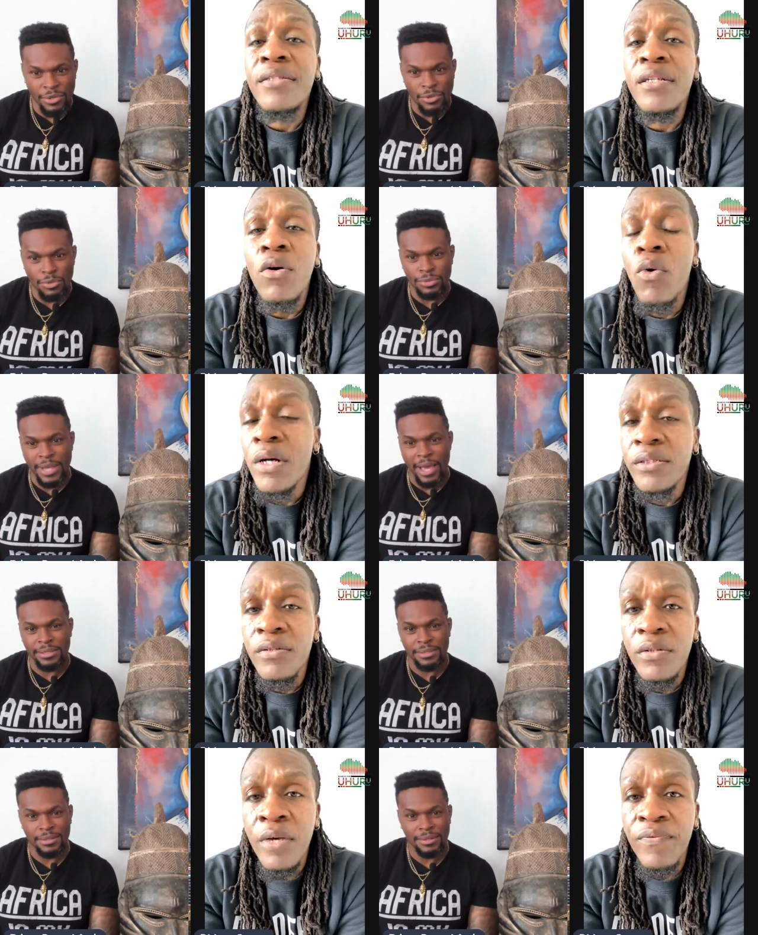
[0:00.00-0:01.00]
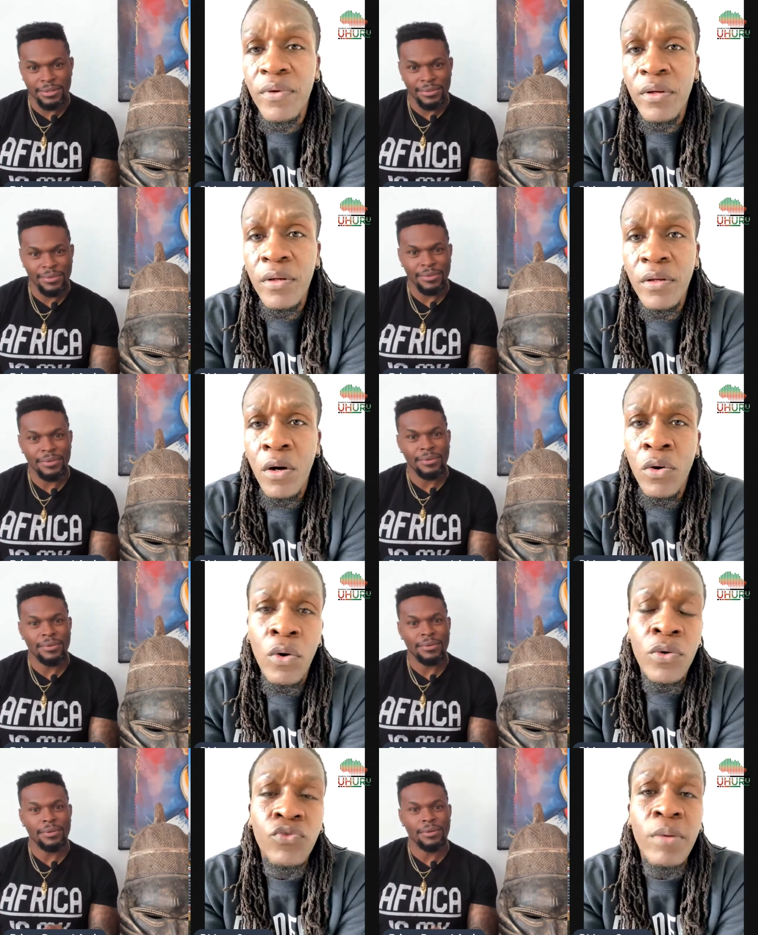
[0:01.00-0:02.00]
Speaker 1: you cool on on
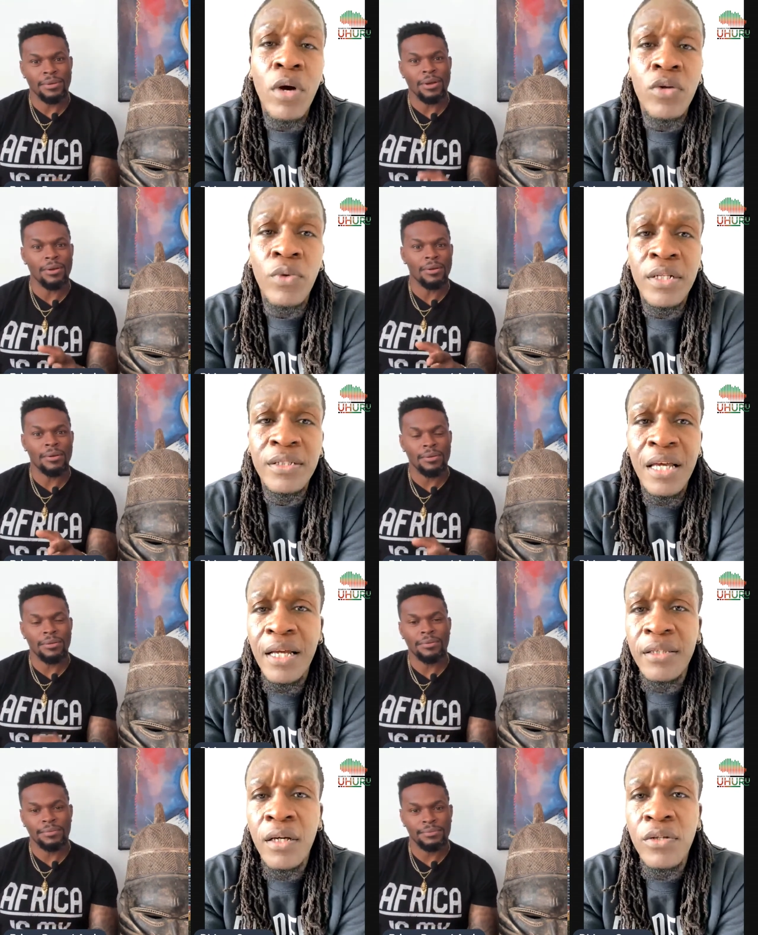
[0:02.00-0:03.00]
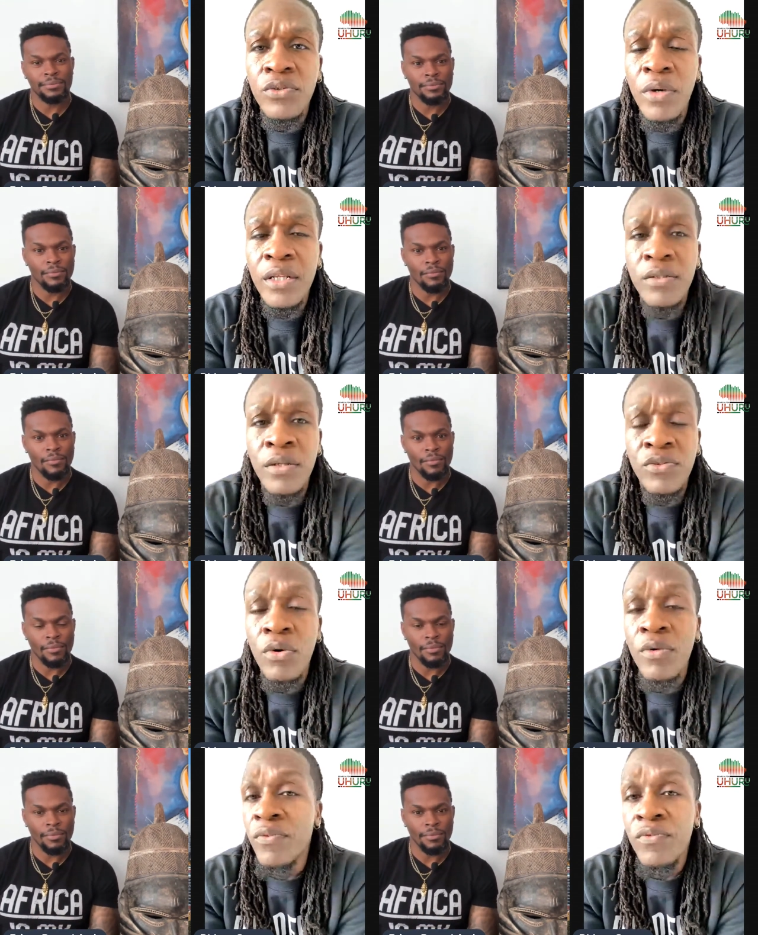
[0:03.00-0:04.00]
the StreamYard joint. It's not like the other joints. So
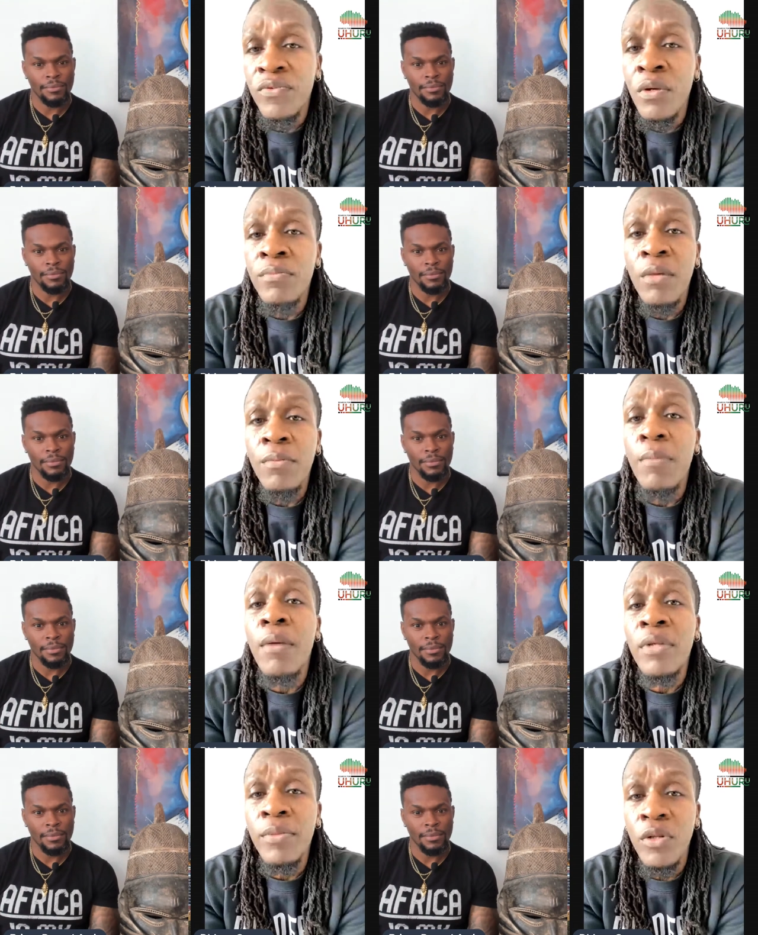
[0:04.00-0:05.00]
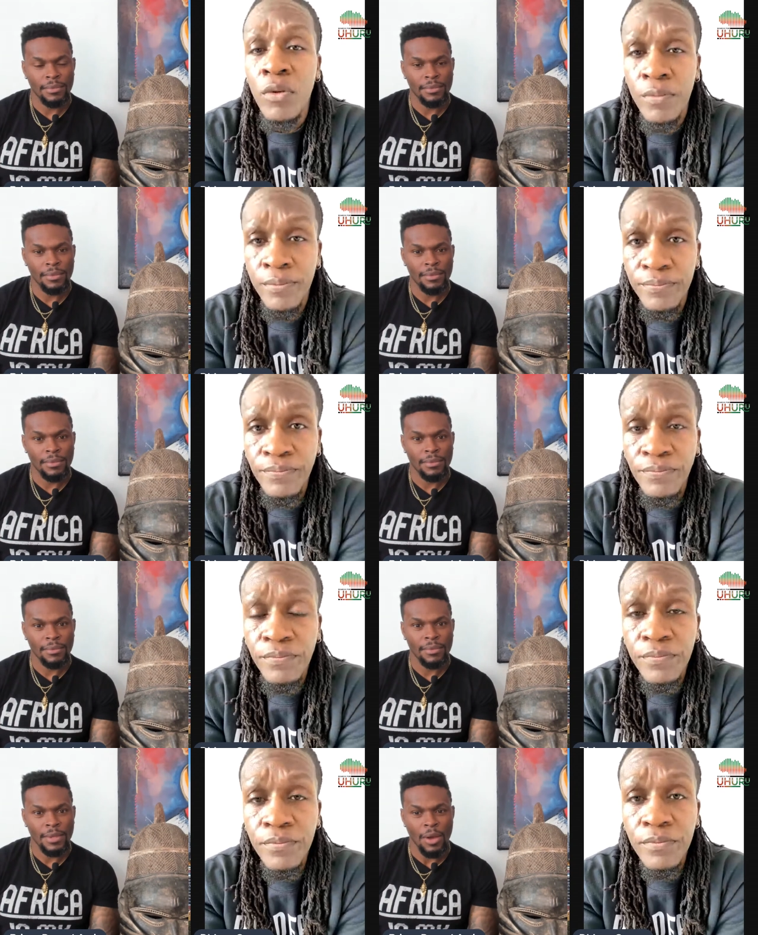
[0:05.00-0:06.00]
if some some come up, let me know.
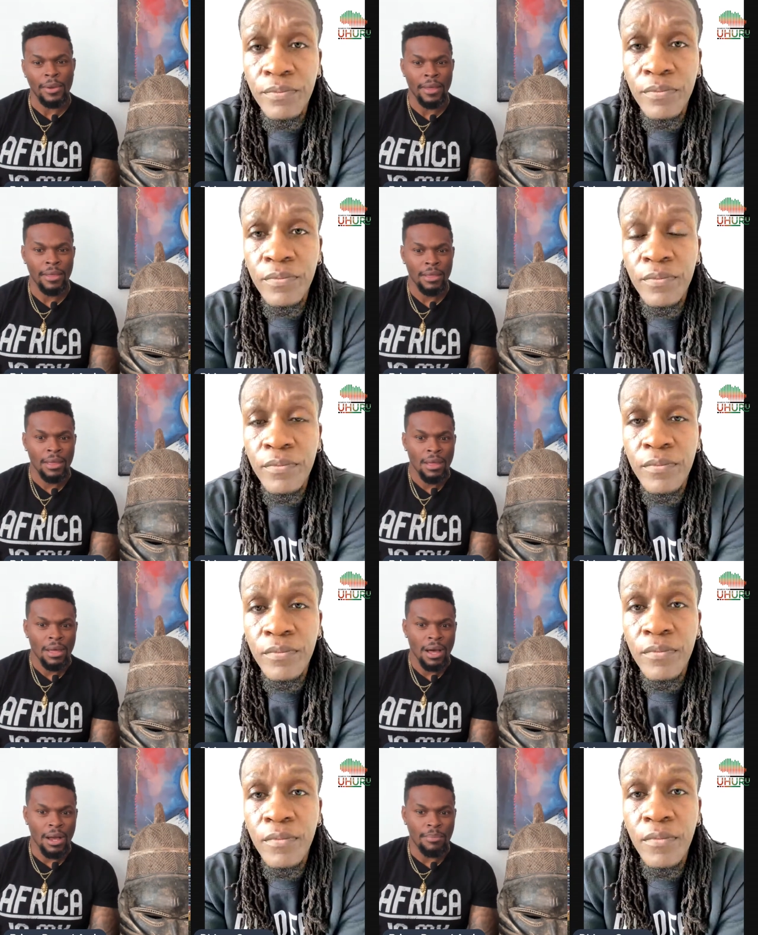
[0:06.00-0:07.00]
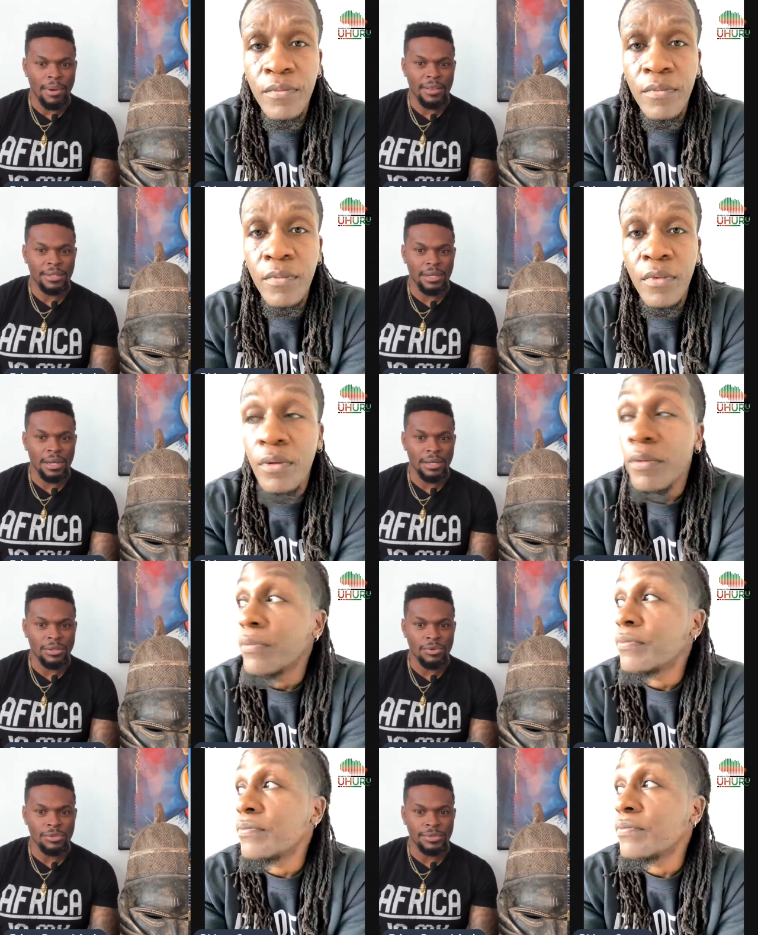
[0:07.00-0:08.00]
Speaker 2: Okay. Uh, brother uh,
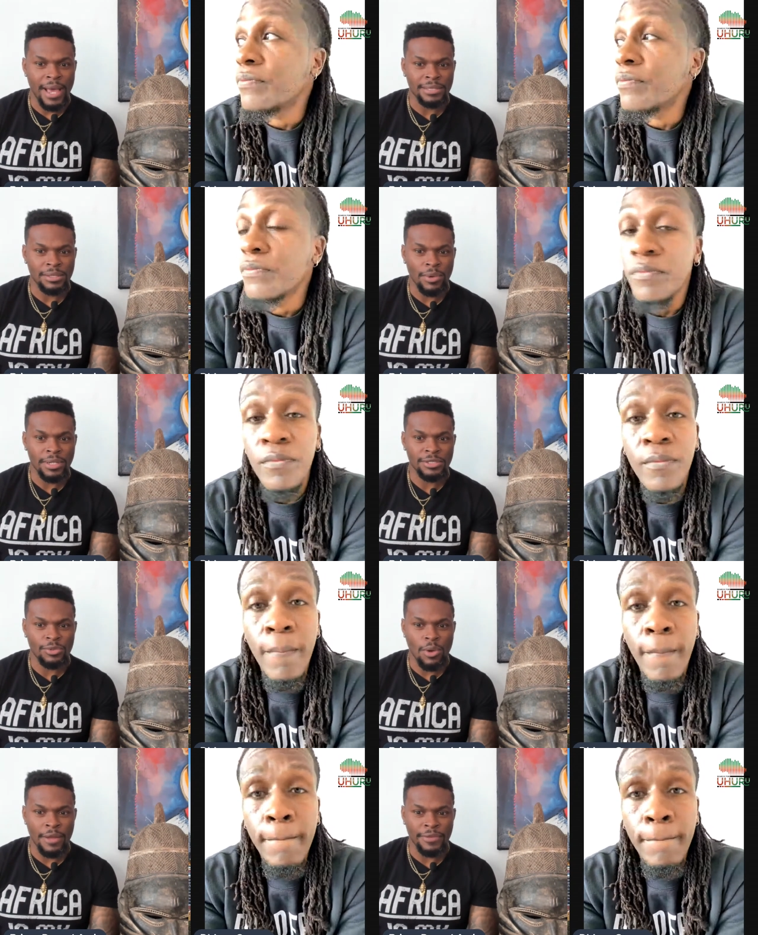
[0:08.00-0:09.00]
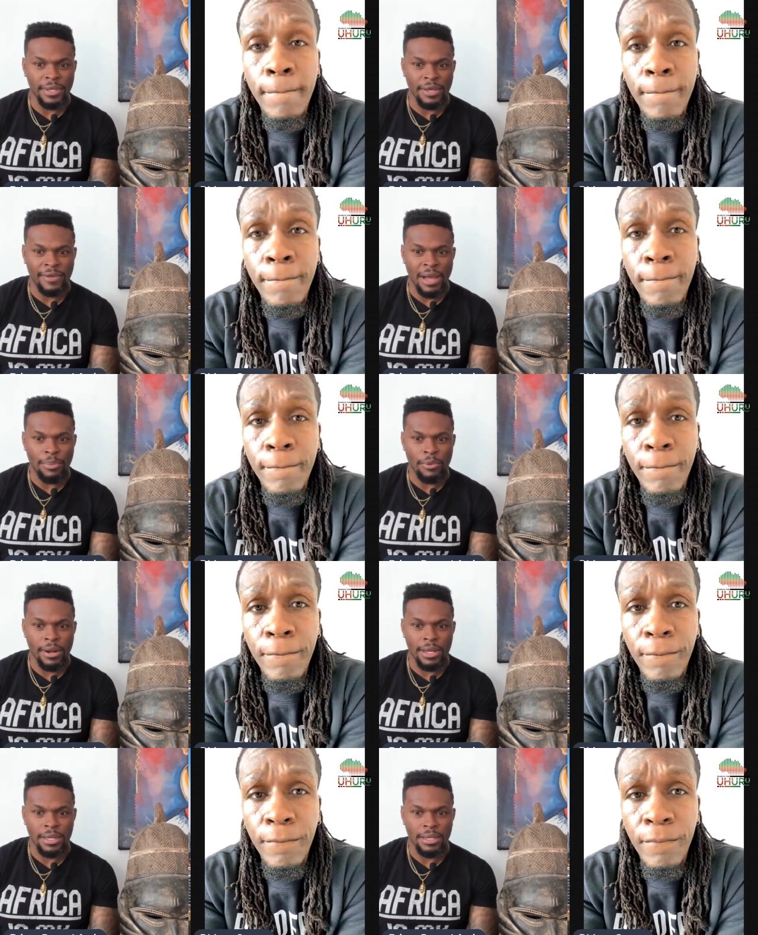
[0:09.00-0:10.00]
Yuku was asking, what does D'Juan think of
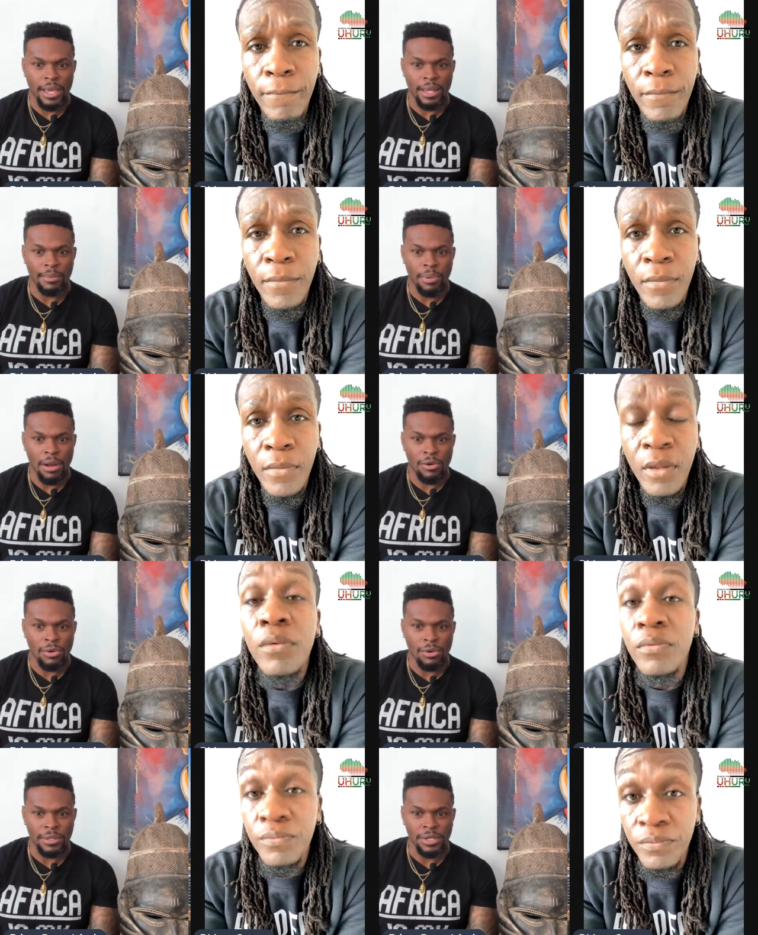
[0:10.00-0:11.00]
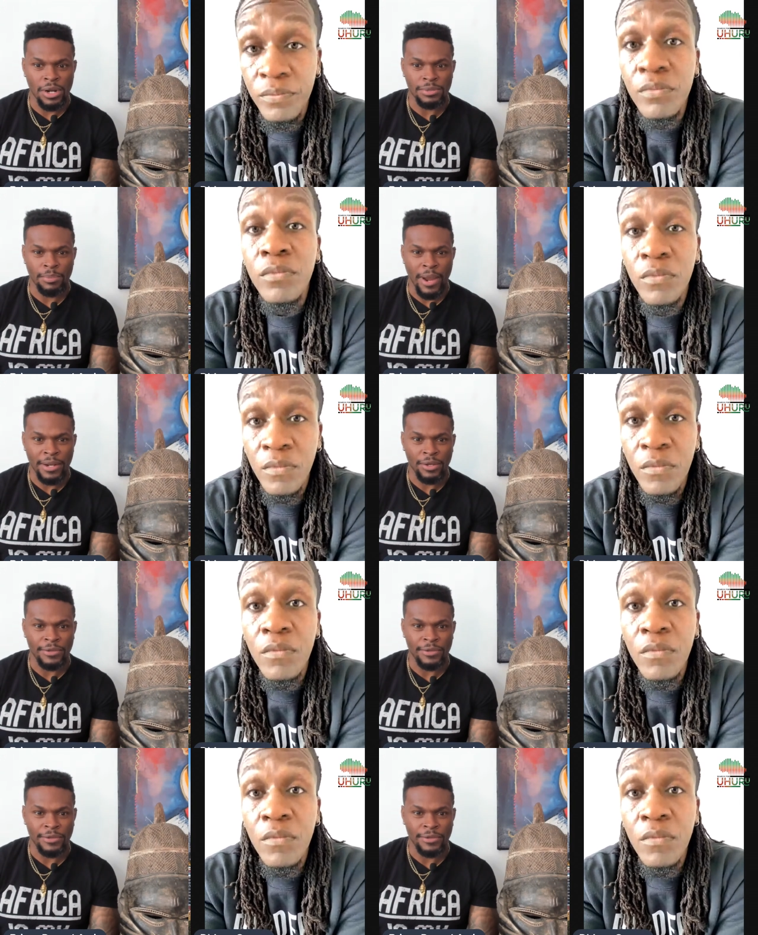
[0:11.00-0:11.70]
capoeira and parkour in terms of practical